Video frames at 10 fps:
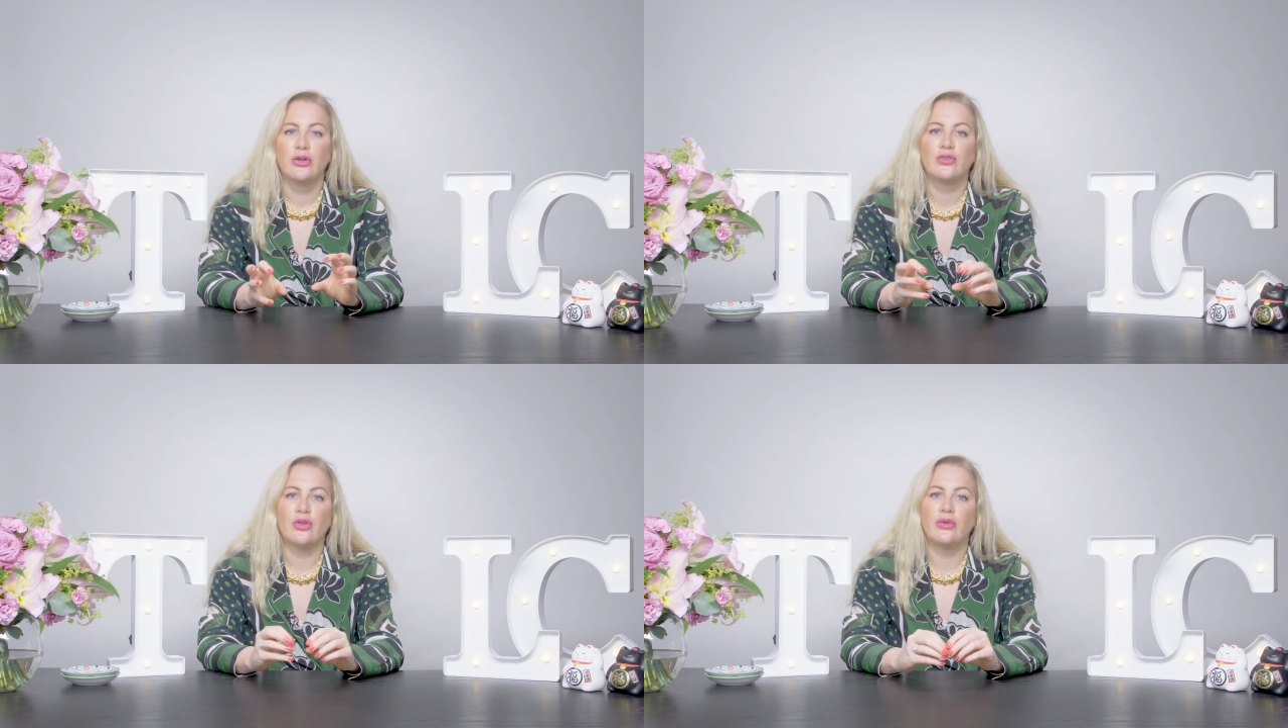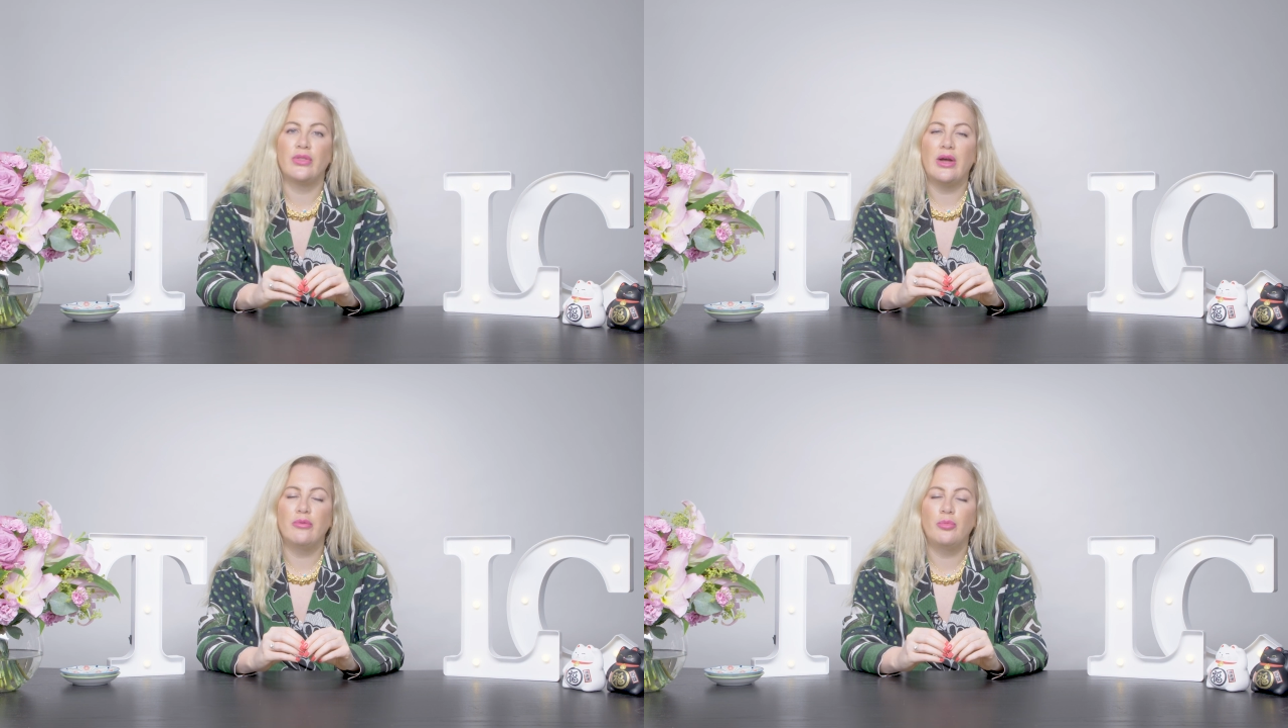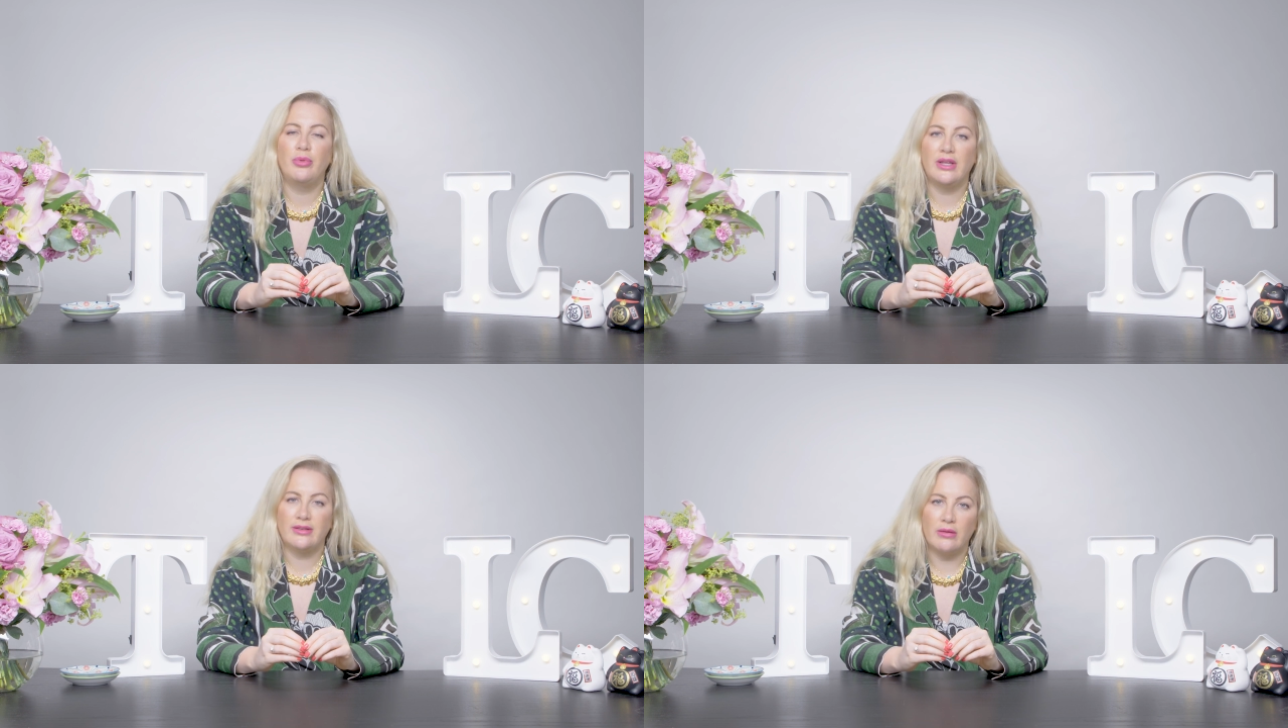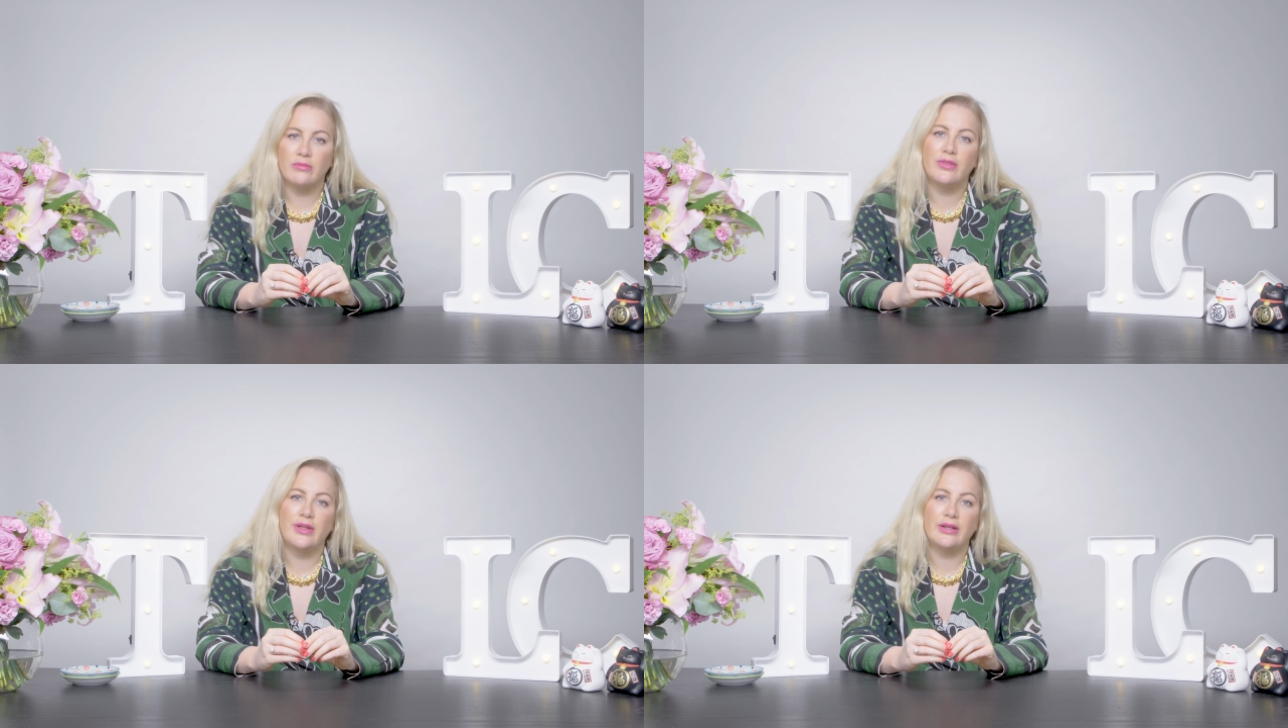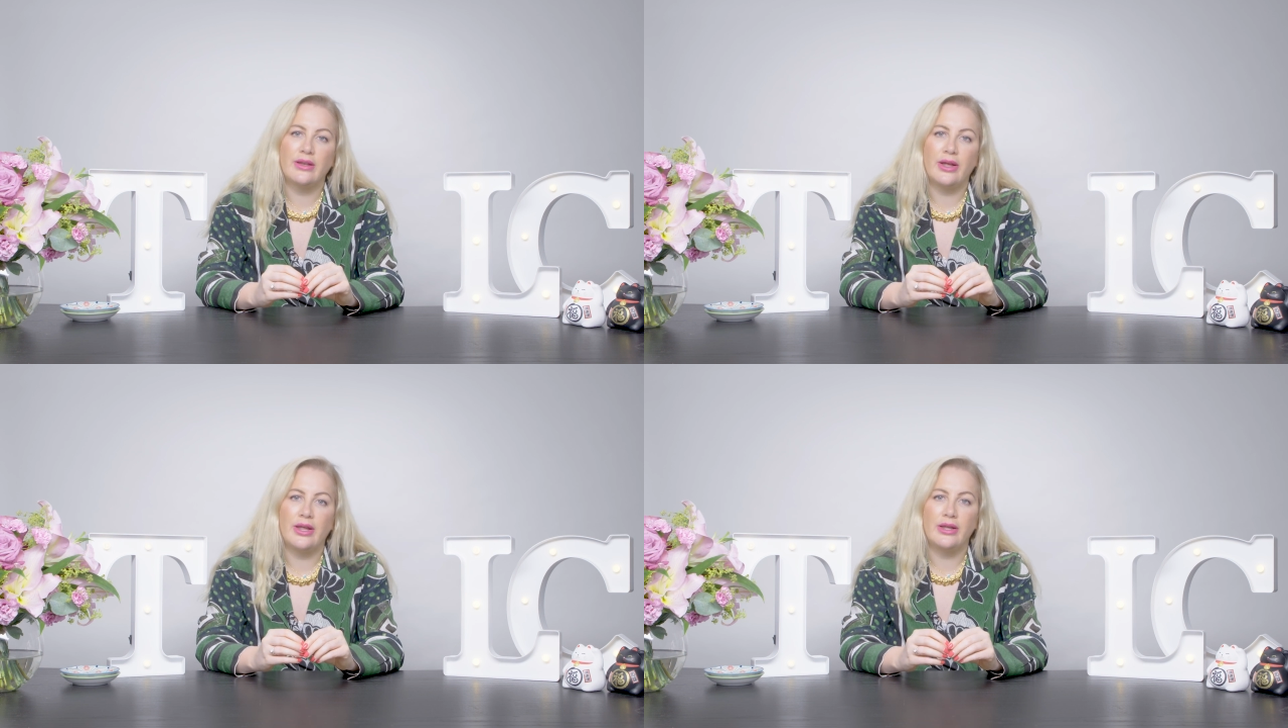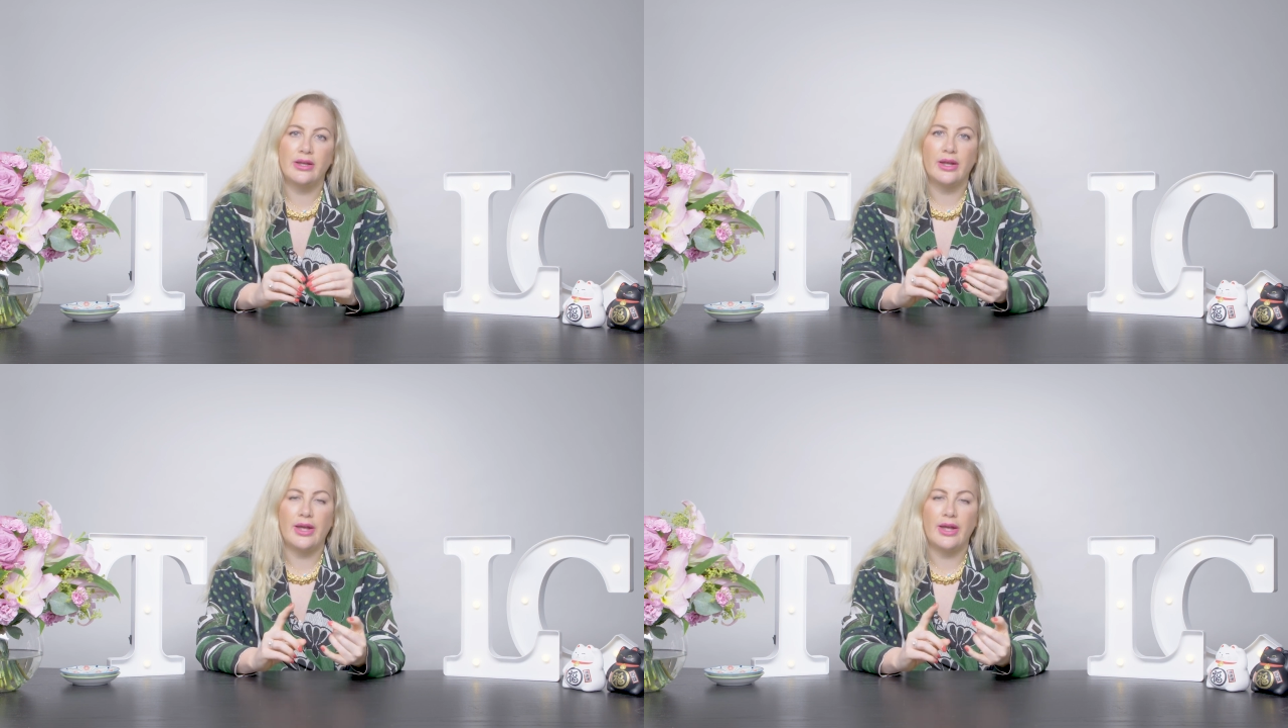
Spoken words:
So that would be something like